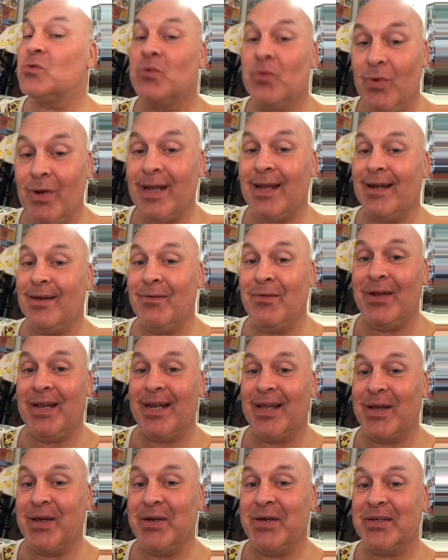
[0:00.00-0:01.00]
Really, really
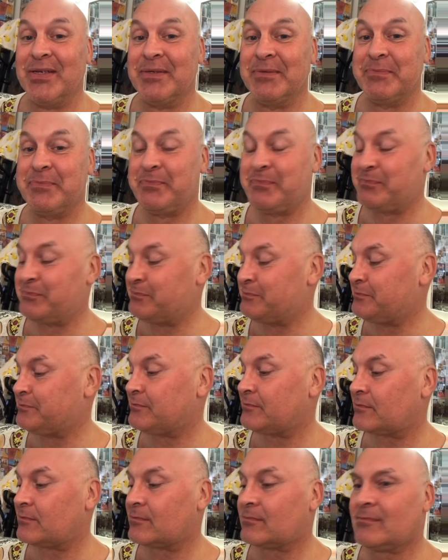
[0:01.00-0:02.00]
good.
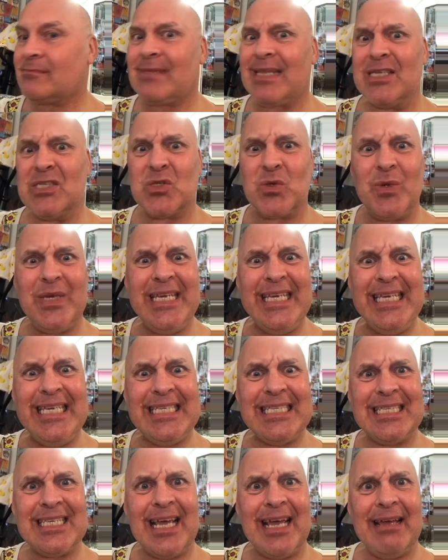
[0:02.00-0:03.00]
So
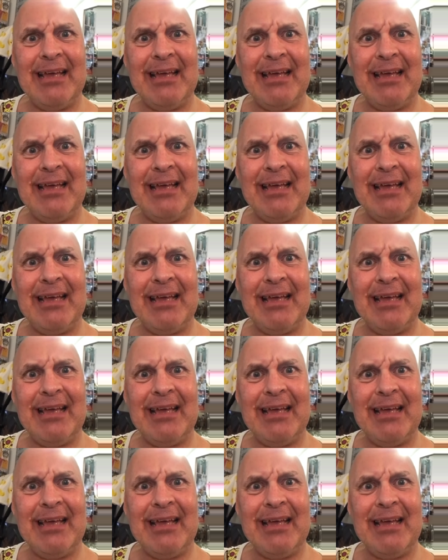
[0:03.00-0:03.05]
easy.